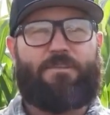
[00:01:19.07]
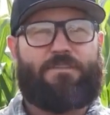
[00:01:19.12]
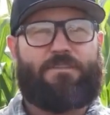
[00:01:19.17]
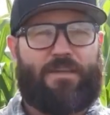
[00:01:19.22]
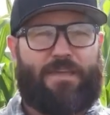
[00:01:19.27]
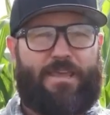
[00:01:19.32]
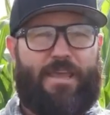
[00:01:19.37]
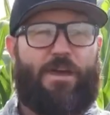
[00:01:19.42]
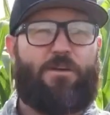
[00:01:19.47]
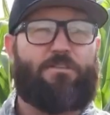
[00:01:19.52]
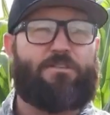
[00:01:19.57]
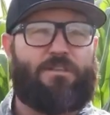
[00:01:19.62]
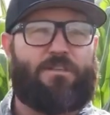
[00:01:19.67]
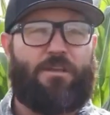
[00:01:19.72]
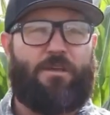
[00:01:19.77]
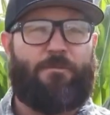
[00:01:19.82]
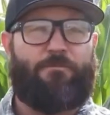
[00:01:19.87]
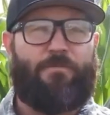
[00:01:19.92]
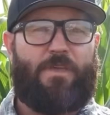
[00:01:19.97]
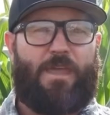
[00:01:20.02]
to
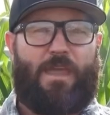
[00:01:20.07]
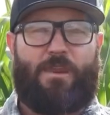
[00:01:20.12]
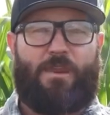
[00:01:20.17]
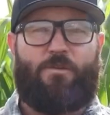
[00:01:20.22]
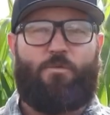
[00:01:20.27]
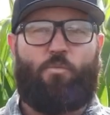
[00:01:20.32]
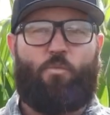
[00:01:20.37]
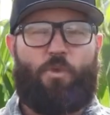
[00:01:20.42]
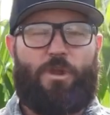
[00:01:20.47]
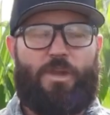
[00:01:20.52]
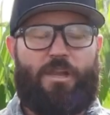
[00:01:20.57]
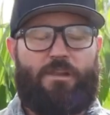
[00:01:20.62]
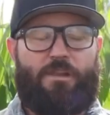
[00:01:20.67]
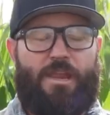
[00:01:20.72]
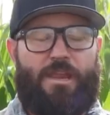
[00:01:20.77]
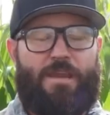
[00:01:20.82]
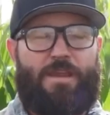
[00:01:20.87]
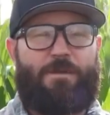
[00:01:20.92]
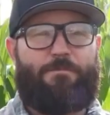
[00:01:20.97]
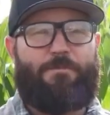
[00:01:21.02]
calcium and we
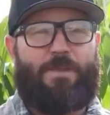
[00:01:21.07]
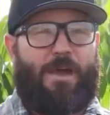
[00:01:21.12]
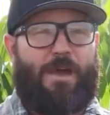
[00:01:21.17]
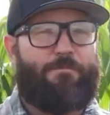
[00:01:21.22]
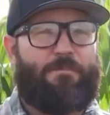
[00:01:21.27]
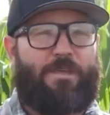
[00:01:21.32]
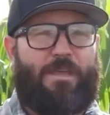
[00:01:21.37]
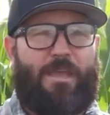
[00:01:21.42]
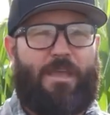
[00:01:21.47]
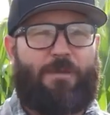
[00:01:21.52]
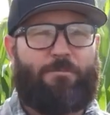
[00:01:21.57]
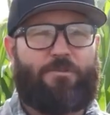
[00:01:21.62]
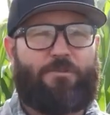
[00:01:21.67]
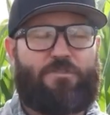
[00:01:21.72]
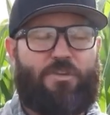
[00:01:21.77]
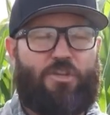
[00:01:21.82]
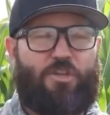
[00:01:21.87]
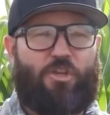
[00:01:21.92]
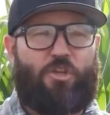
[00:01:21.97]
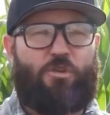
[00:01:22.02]
end up not being able
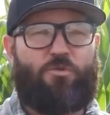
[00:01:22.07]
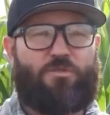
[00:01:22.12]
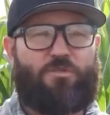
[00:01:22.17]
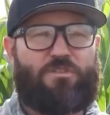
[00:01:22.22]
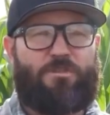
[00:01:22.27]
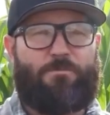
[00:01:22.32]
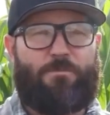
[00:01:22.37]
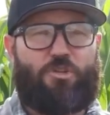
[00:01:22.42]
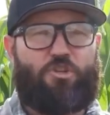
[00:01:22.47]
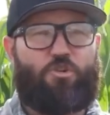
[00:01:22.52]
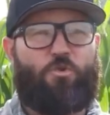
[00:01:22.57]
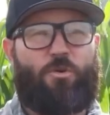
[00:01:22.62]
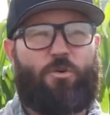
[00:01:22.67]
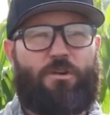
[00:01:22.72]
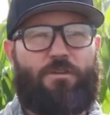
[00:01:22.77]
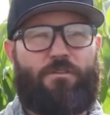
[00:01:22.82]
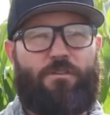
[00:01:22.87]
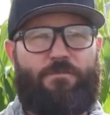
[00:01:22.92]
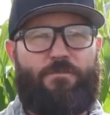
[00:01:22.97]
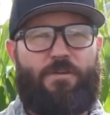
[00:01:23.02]
to use the
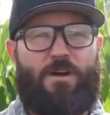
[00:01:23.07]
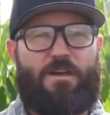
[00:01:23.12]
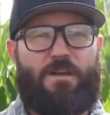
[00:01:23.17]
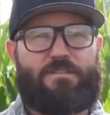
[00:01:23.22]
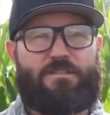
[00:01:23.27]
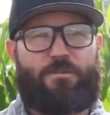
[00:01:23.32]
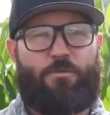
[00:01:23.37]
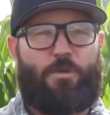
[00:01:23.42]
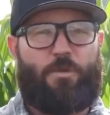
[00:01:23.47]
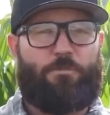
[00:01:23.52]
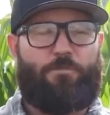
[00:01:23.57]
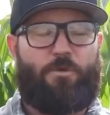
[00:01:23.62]
majority of the phos that we